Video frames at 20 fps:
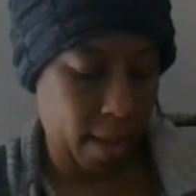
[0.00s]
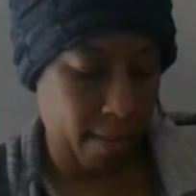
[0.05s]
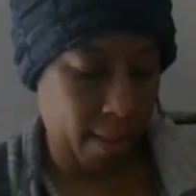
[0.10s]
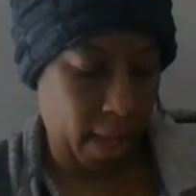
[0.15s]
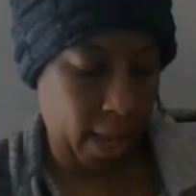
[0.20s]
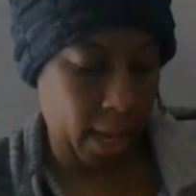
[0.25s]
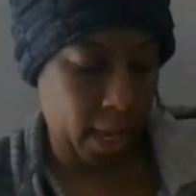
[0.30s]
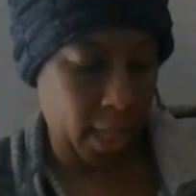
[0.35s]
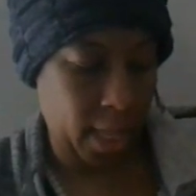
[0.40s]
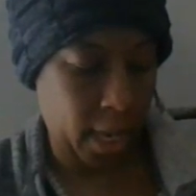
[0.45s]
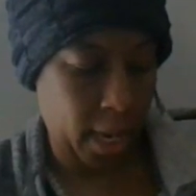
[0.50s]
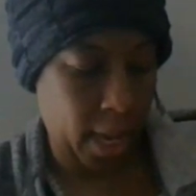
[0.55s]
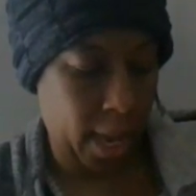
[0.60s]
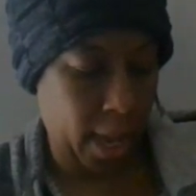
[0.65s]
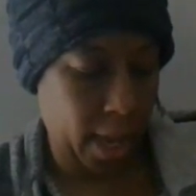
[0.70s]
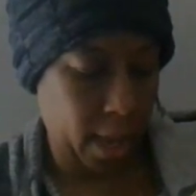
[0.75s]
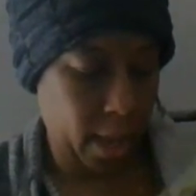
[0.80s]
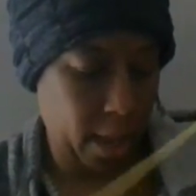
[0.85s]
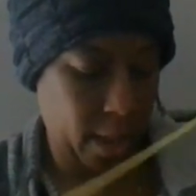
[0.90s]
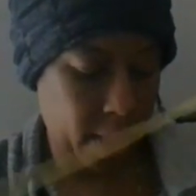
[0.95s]
lying that
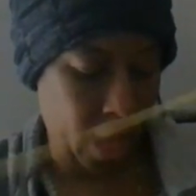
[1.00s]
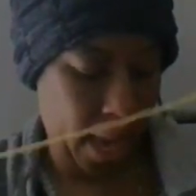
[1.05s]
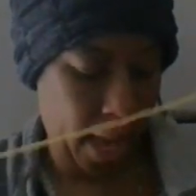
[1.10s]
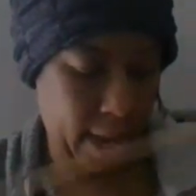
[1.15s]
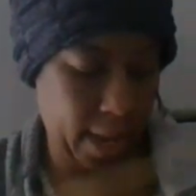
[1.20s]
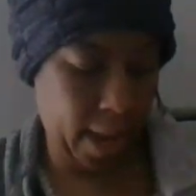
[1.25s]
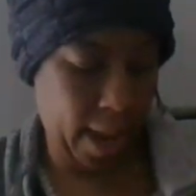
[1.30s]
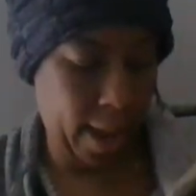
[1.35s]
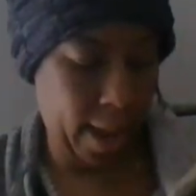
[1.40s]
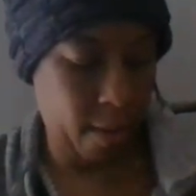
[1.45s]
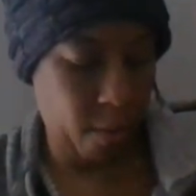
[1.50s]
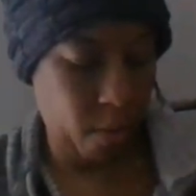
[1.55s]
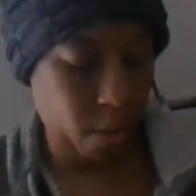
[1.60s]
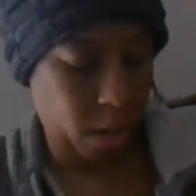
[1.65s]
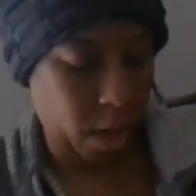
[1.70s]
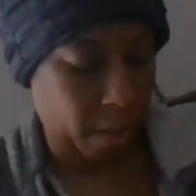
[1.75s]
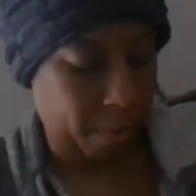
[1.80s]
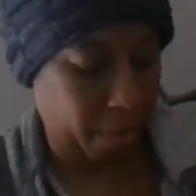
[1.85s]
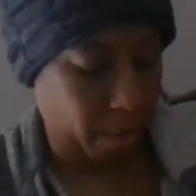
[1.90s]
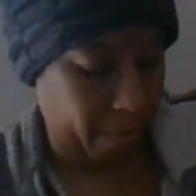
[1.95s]
I, that I woke
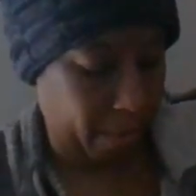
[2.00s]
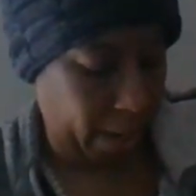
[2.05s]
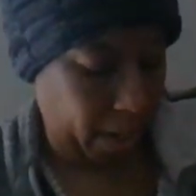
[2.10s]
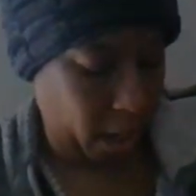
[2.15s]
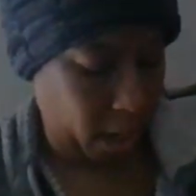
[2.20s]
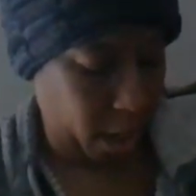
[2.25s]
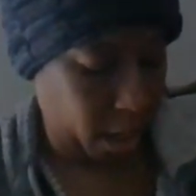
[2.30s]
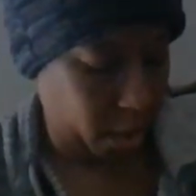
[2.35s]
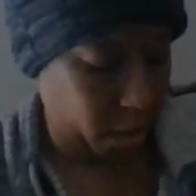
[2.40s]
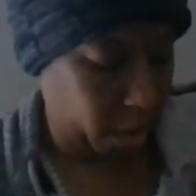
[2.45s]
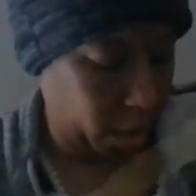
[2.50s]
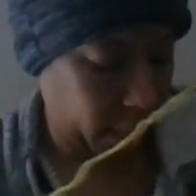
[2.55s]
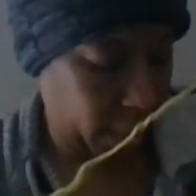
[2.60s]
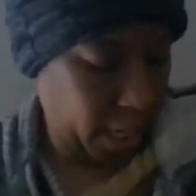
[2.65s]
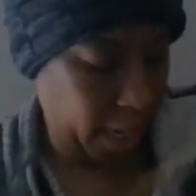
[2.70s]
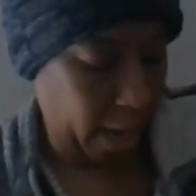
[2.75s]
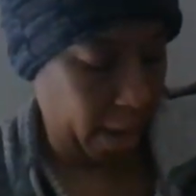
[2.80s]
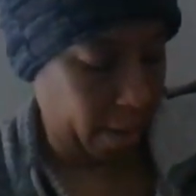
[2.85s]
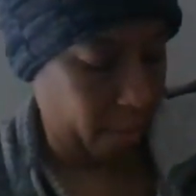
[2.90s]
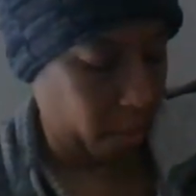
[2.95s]
up on my own and that
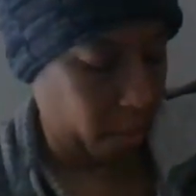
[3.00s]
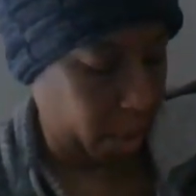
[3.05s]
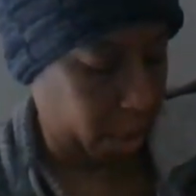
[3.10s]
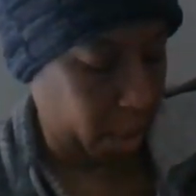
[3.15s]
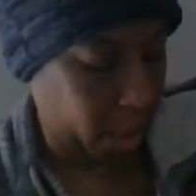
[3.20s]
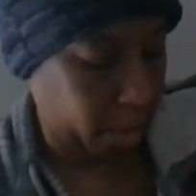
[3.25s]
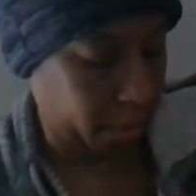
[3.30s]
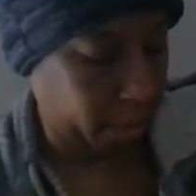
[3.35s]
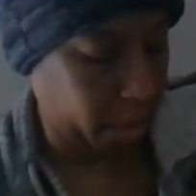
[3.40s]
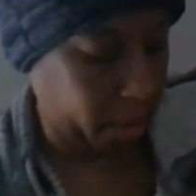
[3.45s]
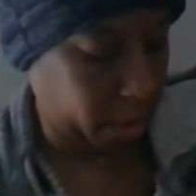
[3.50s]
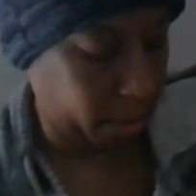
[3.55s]
I woke up because